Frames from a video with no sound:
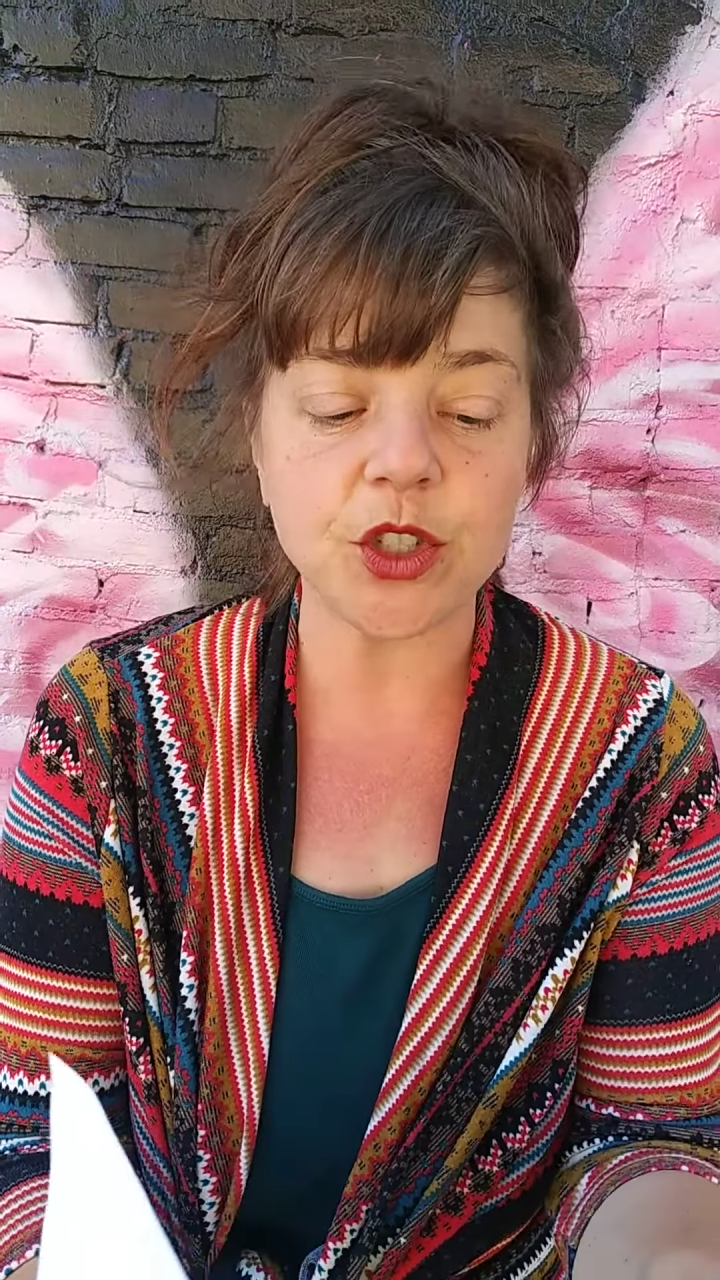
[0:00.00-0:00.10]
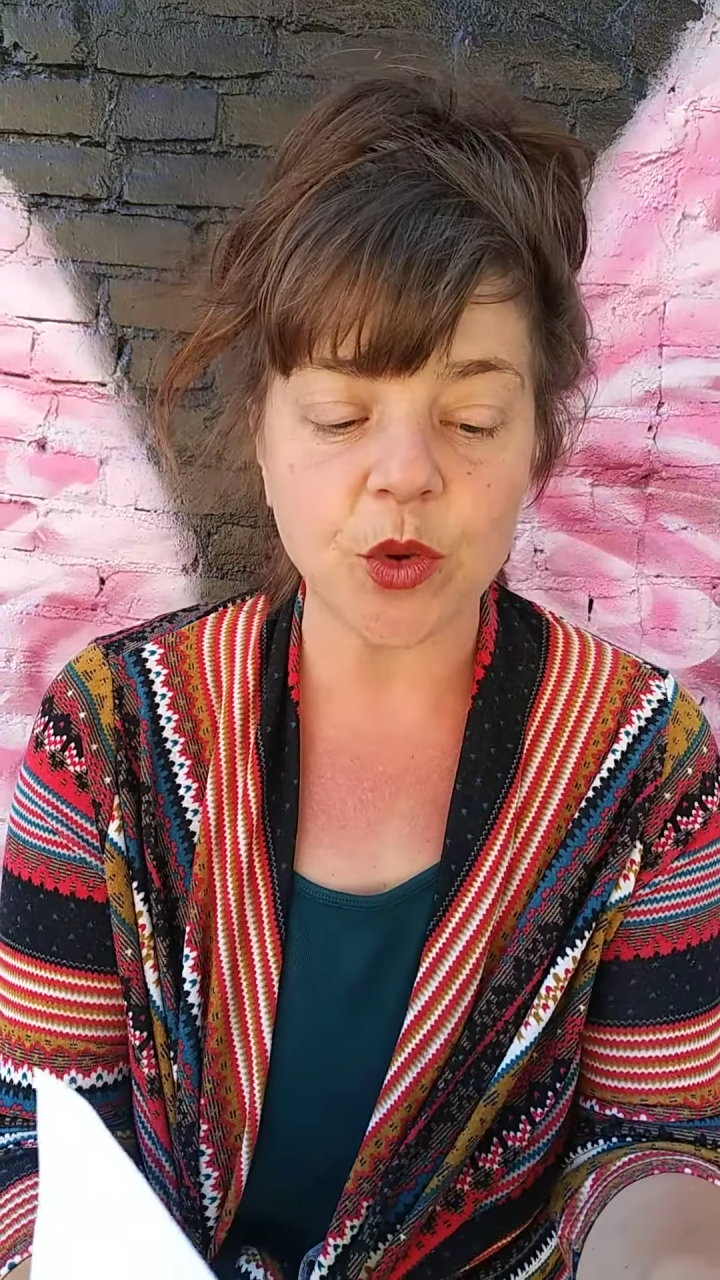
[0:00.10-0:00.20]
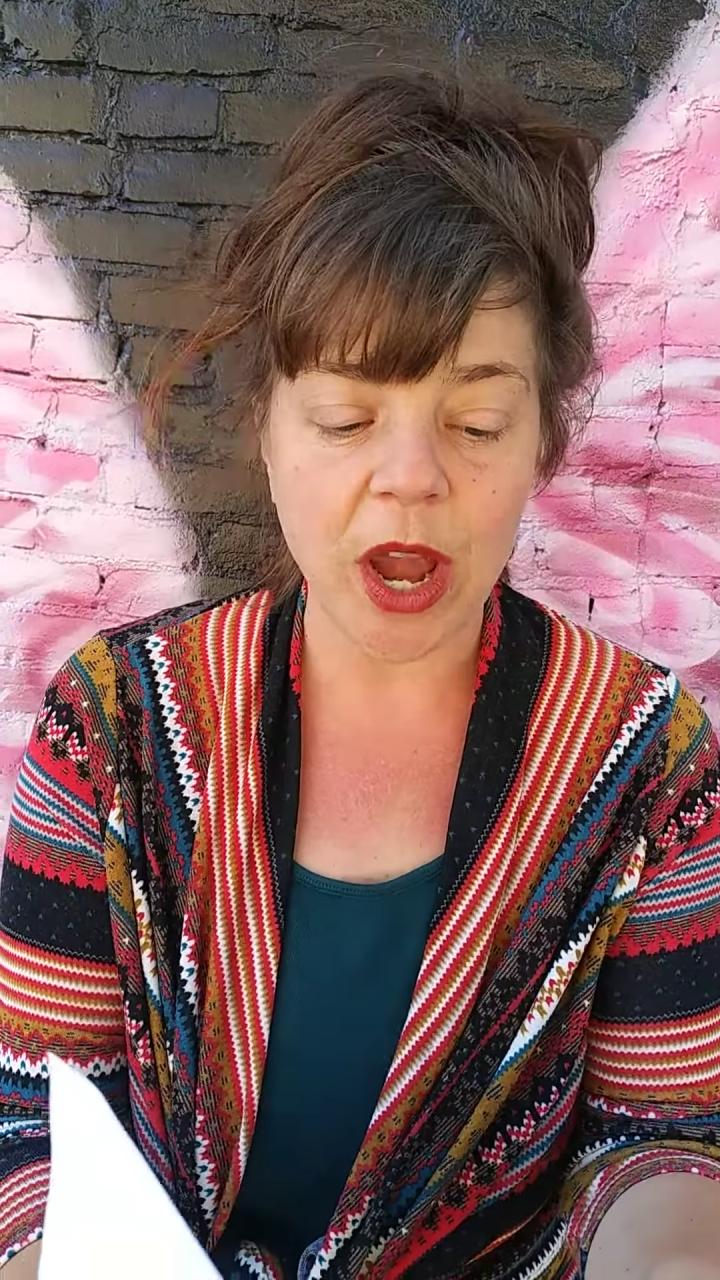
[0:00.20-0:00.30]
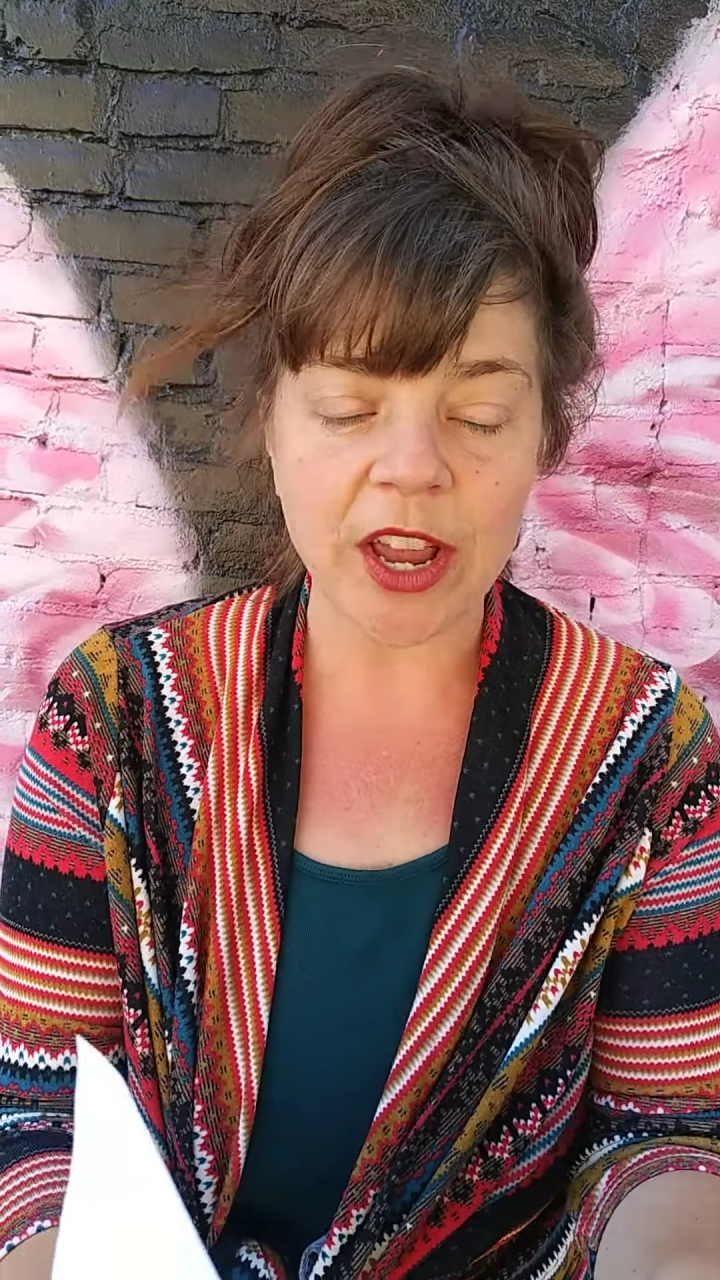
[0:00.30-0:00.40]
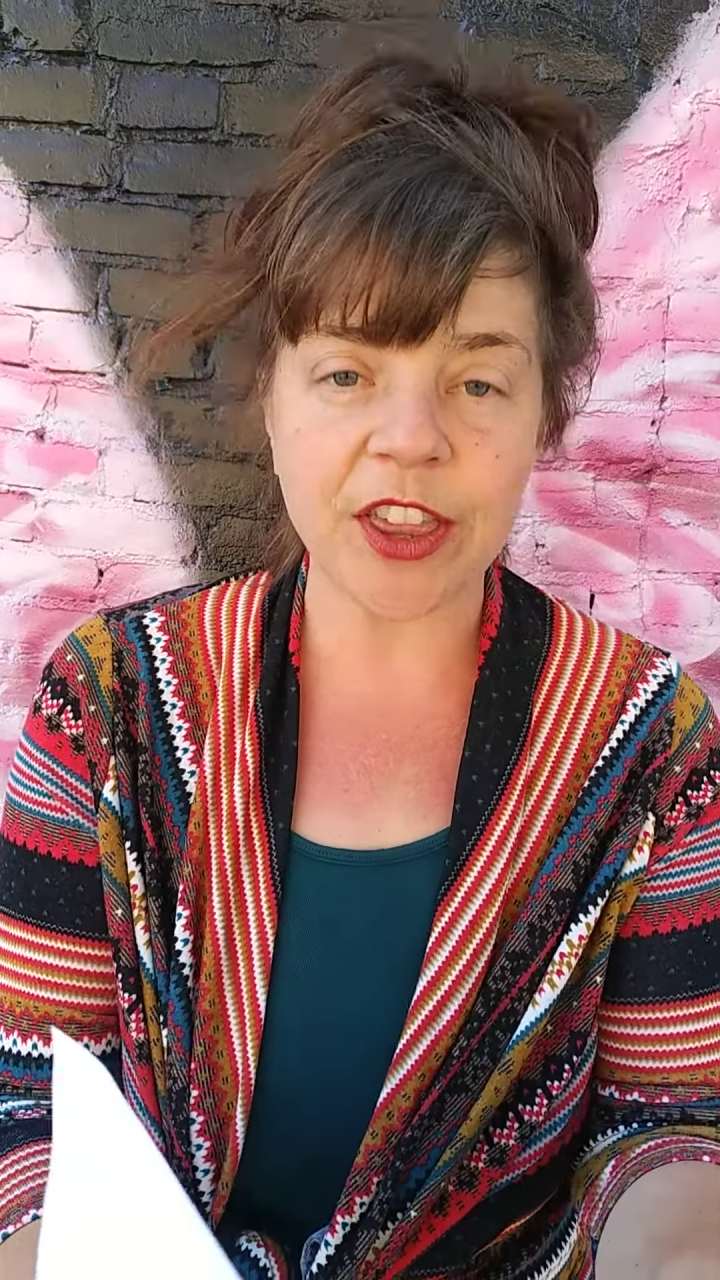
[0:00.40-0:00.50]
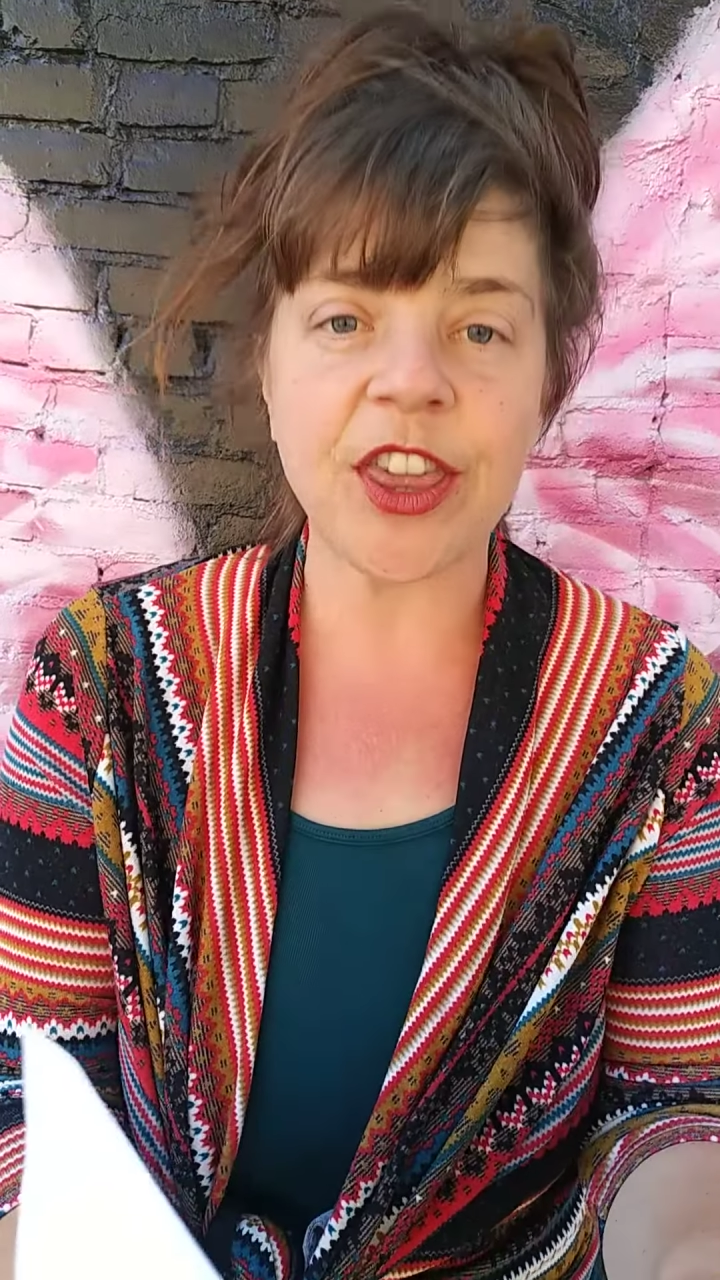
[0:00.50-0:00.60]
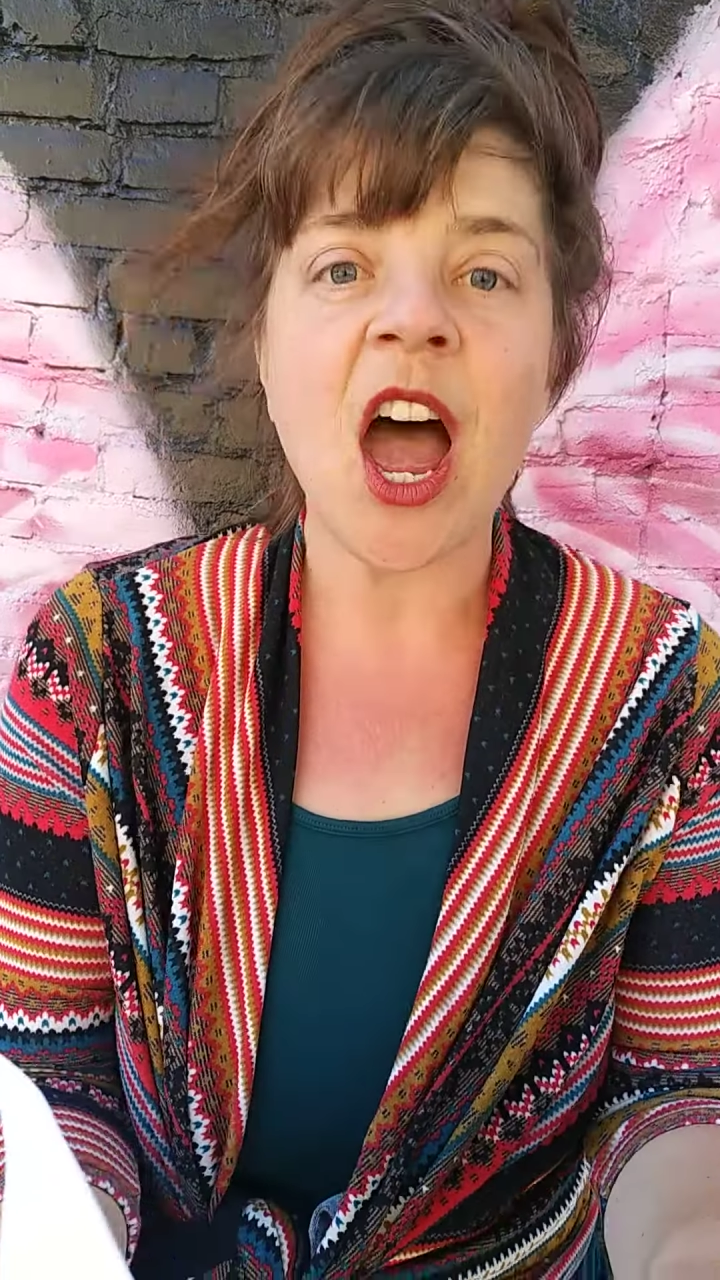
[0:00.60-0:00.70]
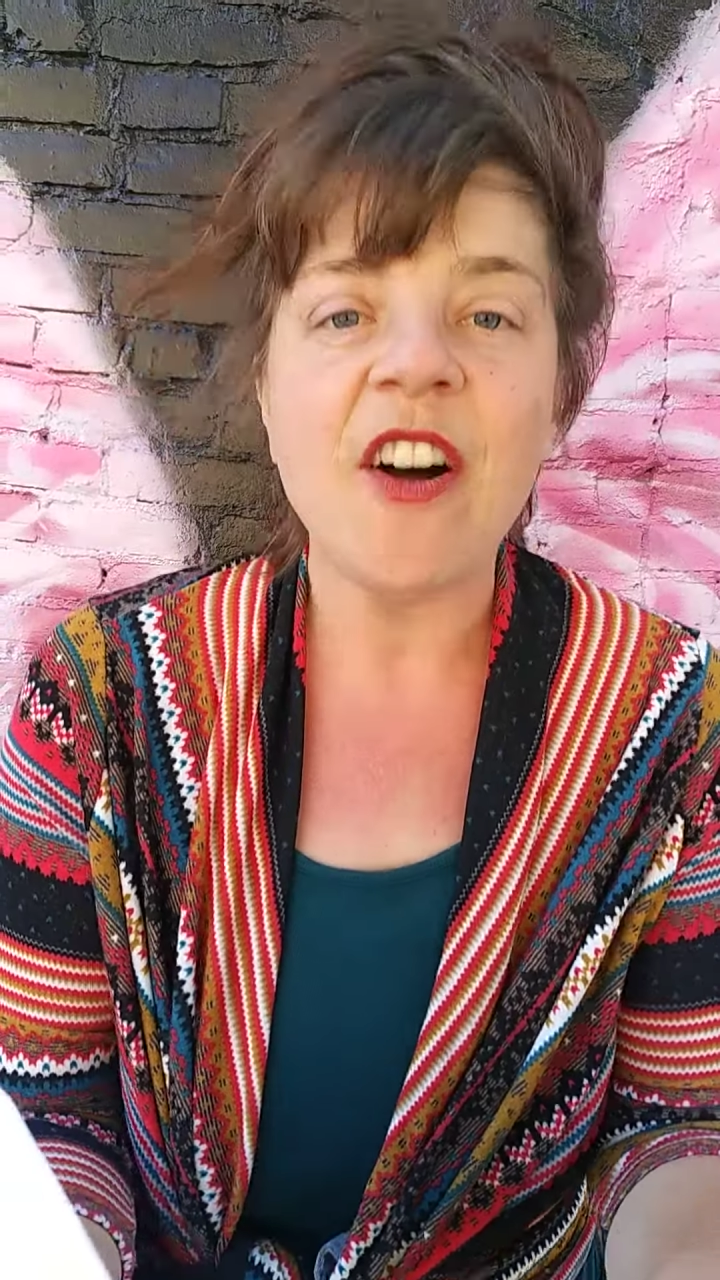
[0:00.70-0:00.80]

strength,